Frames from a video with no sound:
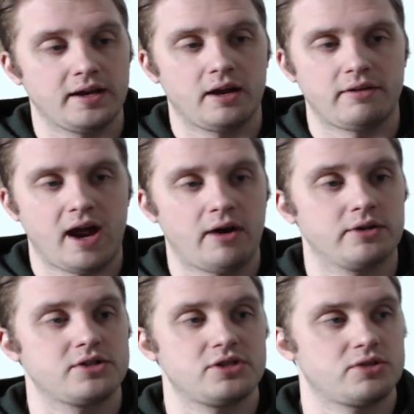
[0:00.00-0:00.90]
and
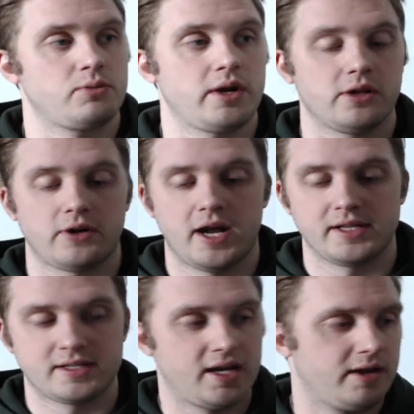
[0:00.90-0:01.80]
now it's just a
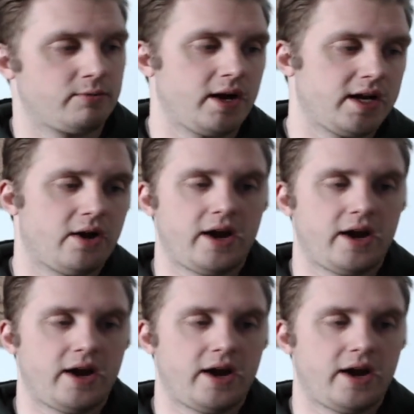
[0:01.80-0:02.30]
regular headset.